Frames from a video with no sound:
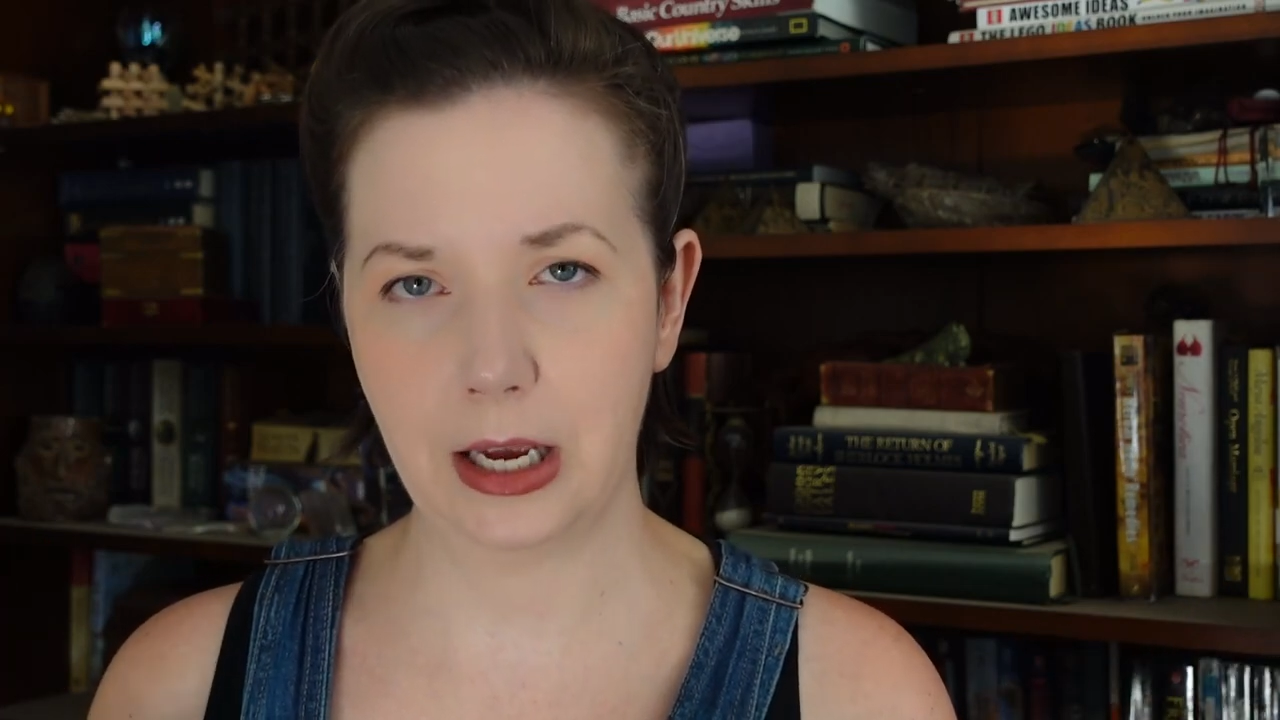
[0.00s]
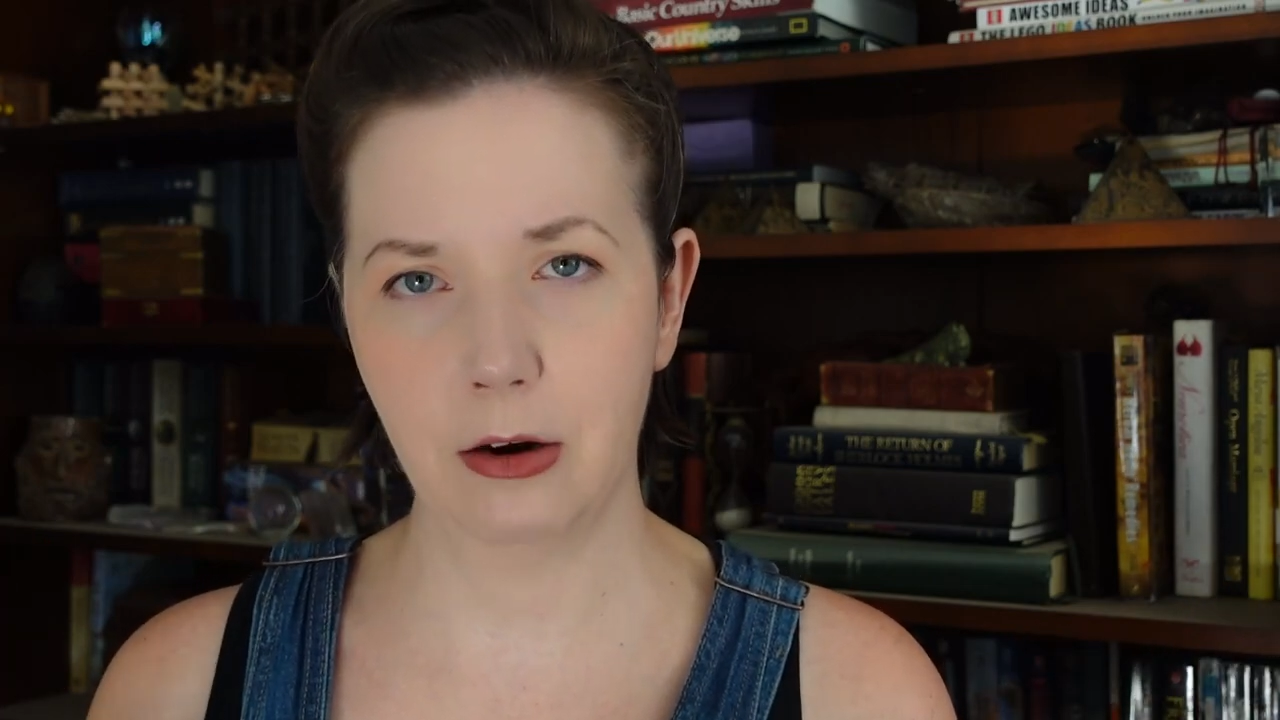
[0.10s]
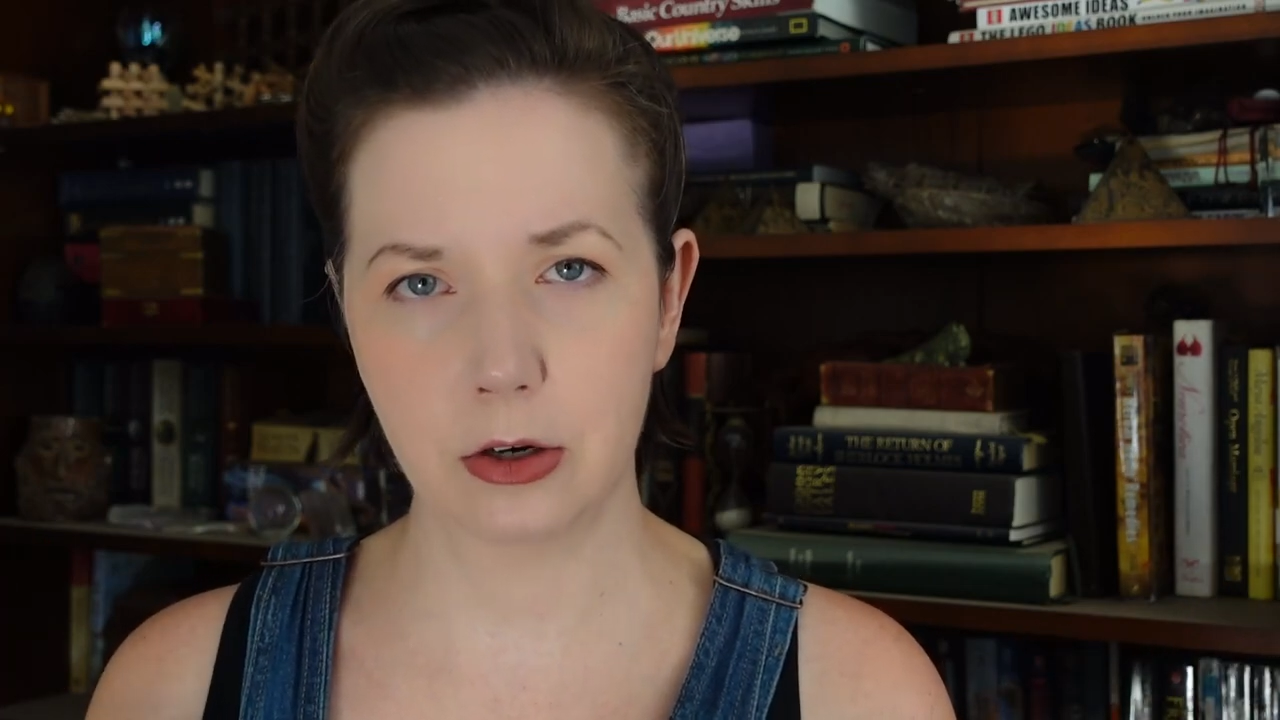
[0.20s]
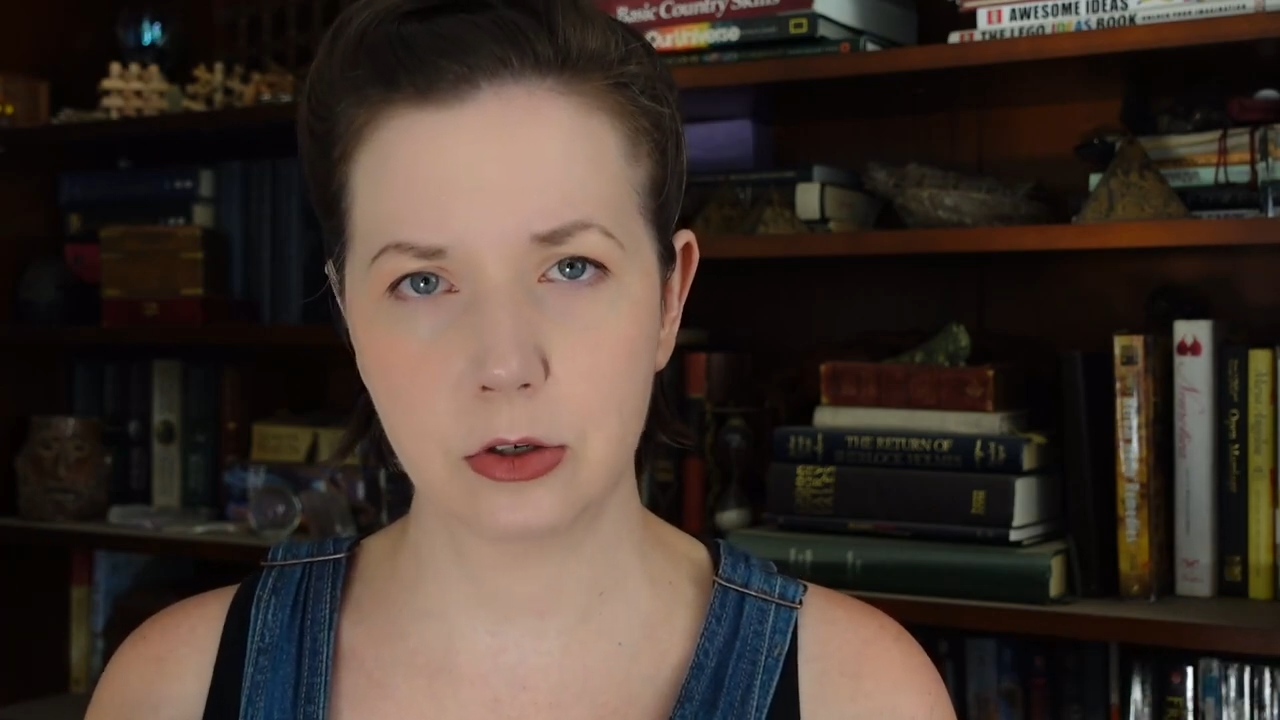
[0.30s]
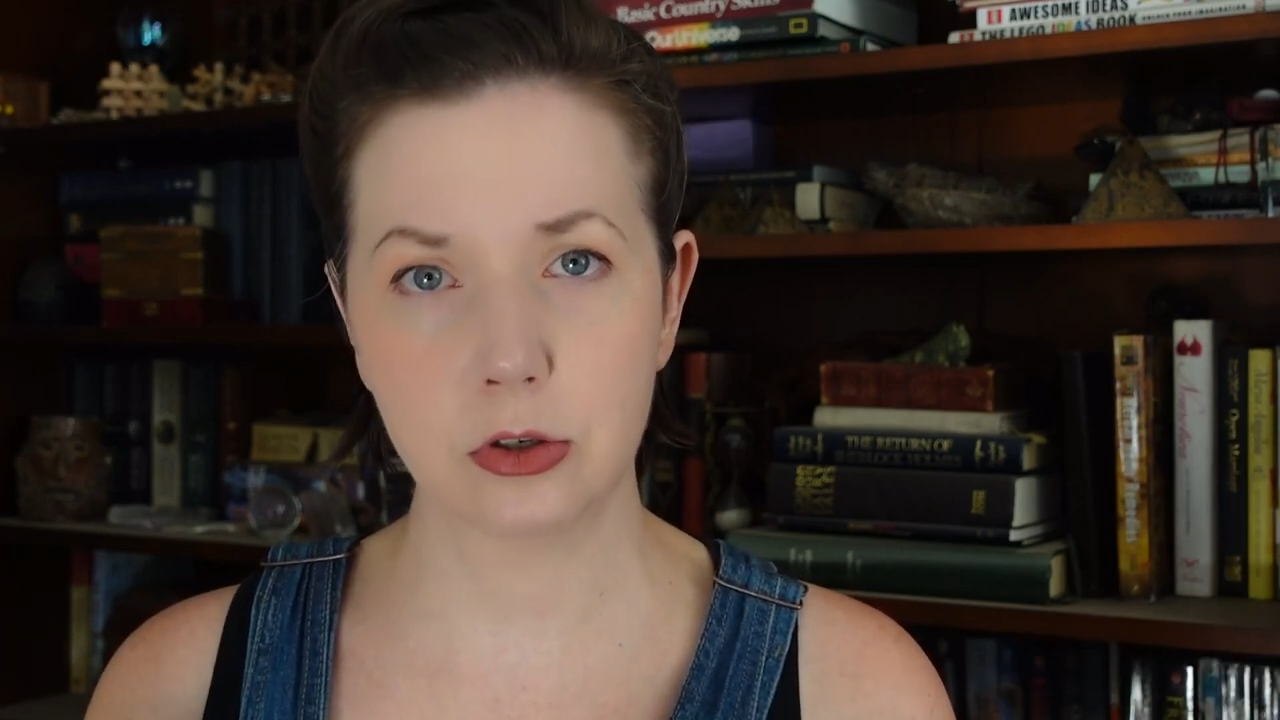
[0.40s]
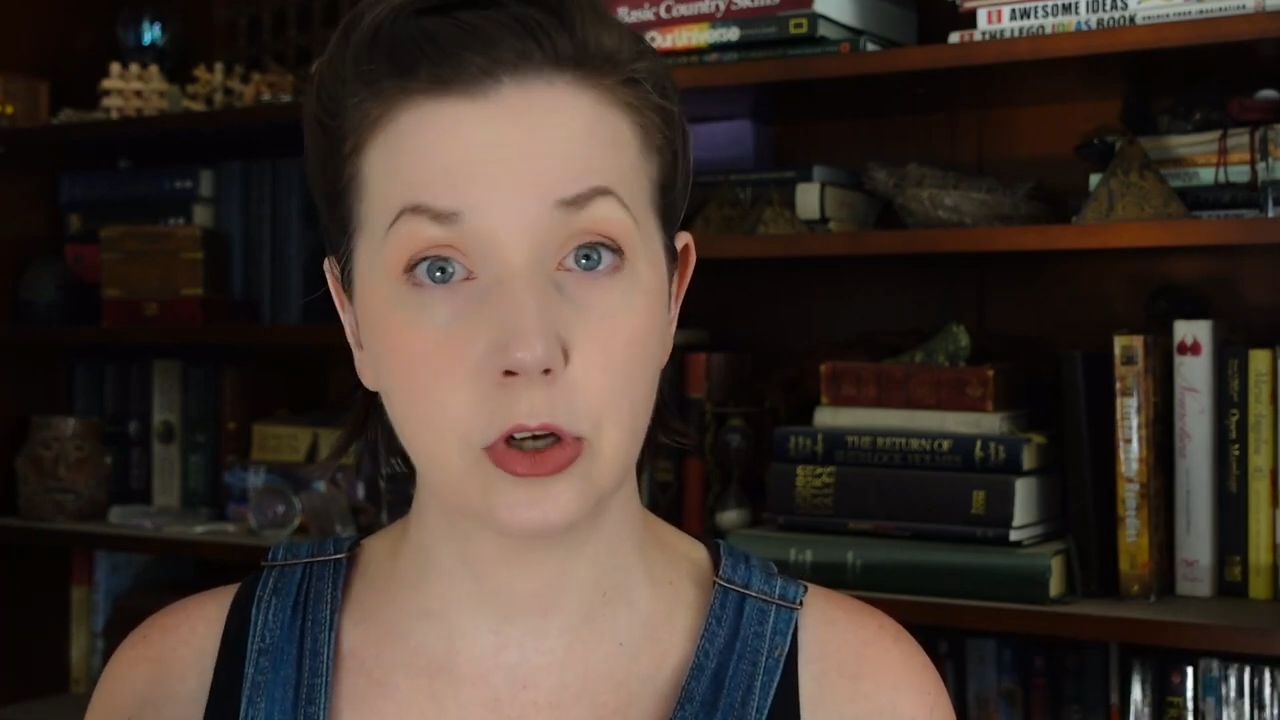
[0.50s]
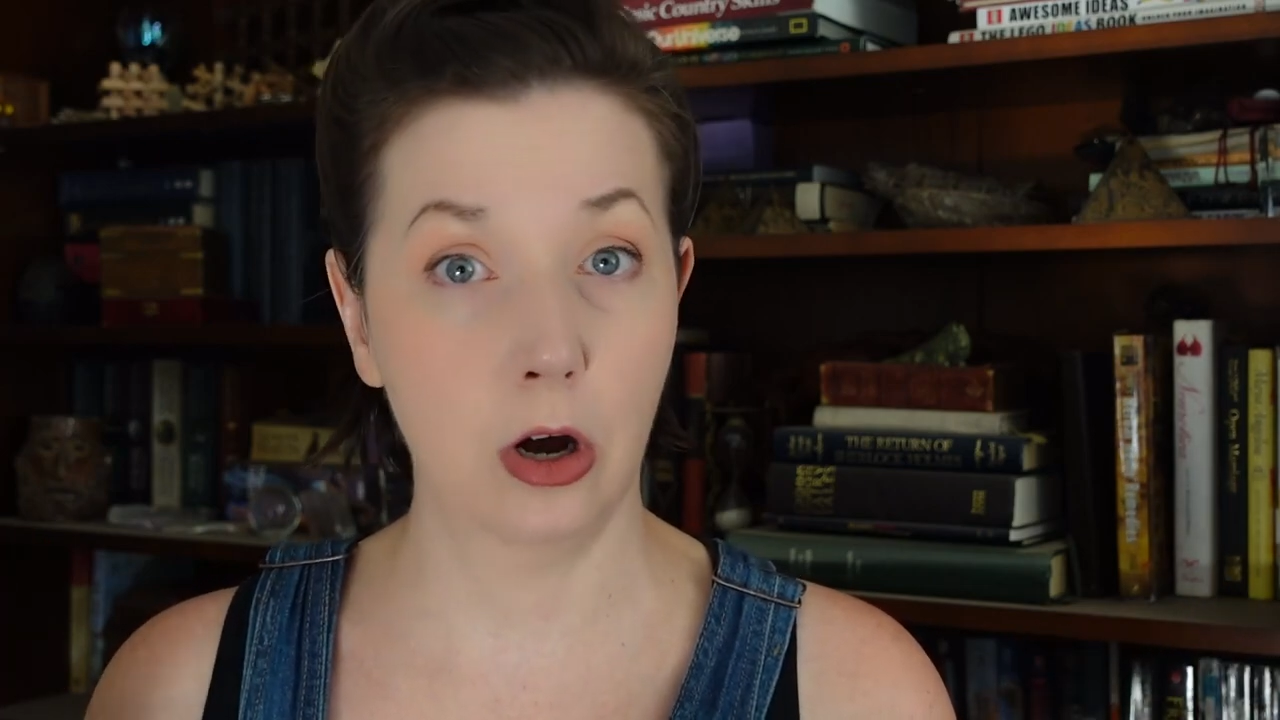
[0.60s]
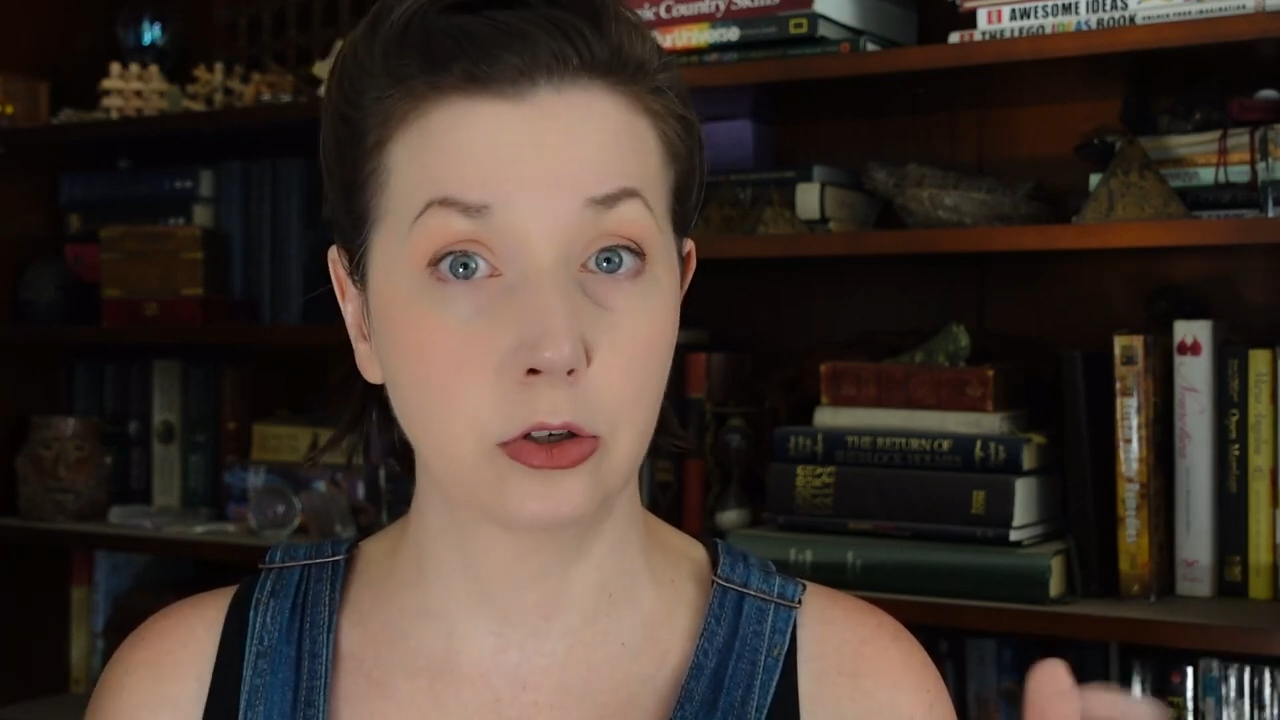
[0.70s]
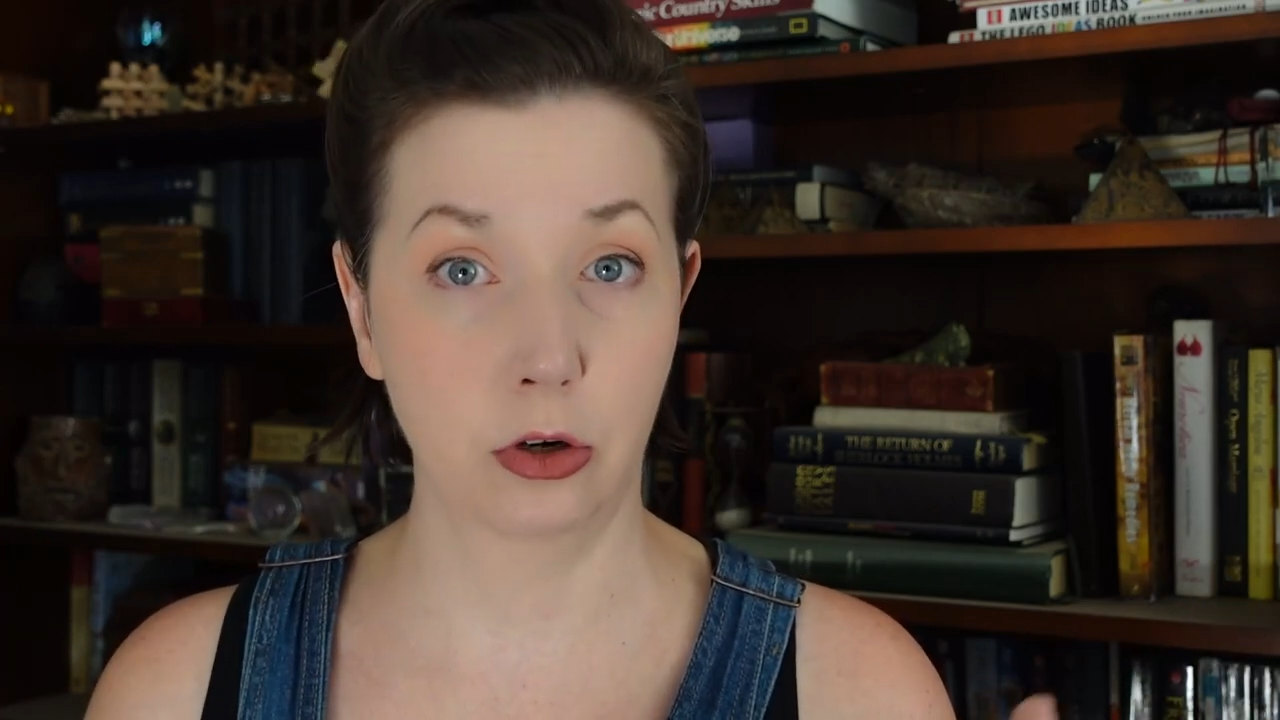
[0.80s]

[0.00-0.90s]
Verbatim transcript: characters on